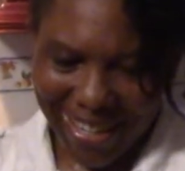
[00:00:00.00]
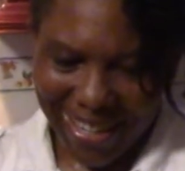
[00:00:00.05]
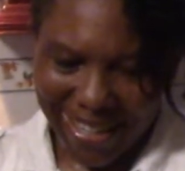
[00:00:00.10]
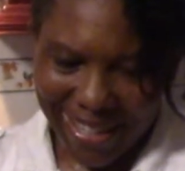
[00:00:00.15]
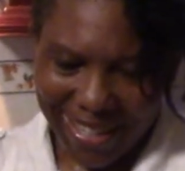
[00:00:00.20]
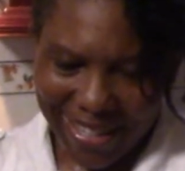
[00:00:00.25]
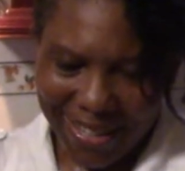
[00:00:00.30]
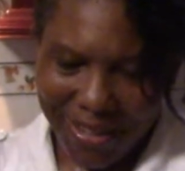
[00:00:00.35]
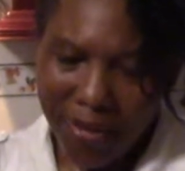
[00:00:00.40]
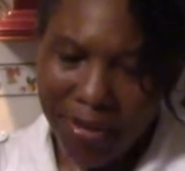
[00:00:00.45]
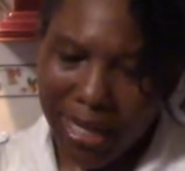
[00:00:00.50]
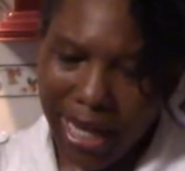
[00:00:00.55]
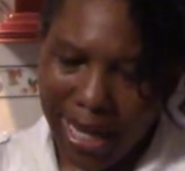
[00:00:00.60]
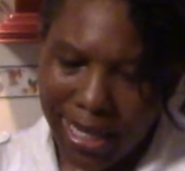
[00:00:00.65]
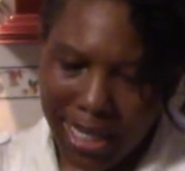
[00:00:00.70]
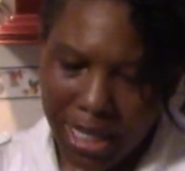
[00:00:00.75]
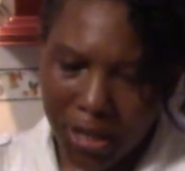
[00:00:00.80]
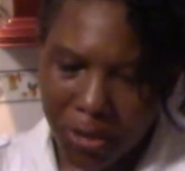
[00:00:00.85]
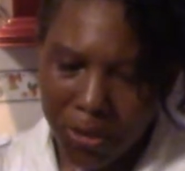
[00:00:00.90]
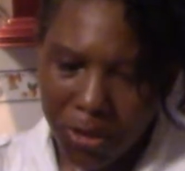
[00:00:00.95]
So,
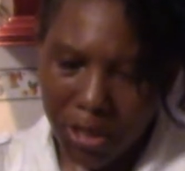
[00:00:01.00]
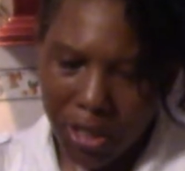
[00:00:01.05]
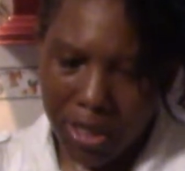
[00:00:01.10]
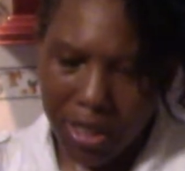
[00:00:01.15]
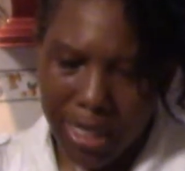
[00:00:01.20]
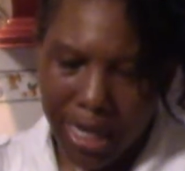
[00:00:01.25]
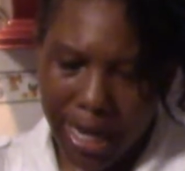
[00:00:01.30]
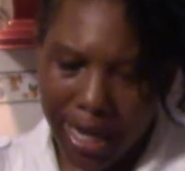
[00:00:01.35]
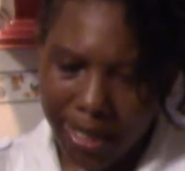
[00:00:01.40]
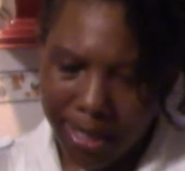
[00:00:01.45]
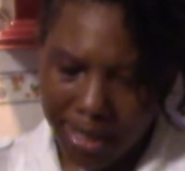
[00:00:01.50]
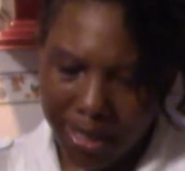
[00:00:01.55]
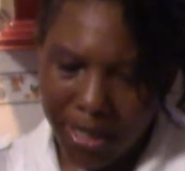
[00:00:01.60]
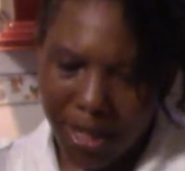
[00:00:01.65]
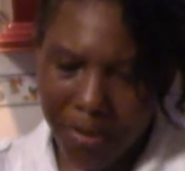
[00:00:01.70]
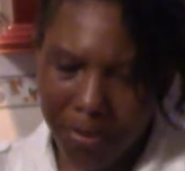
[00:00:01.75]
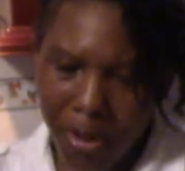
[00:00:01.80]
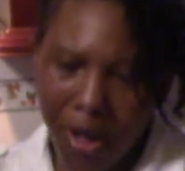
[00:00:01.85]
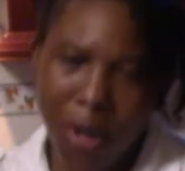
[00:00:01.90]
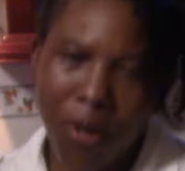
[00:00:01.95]
Daddy, you just had
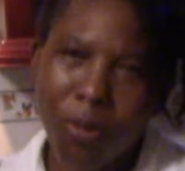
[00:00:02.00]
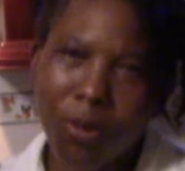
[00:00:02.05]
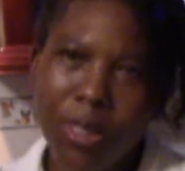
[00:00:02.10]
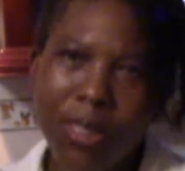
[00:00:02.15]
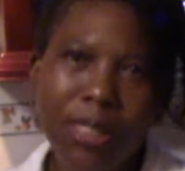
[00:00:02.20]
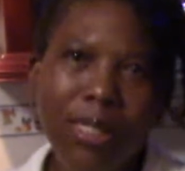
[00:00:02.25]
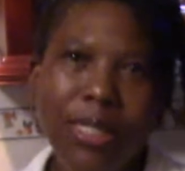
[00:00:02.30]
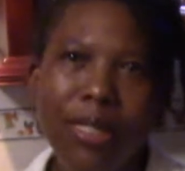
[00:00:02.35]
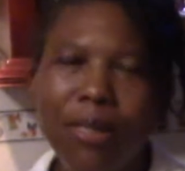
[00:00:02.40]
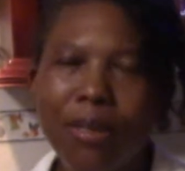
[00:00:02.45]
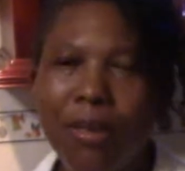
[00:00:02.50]
some. How was it?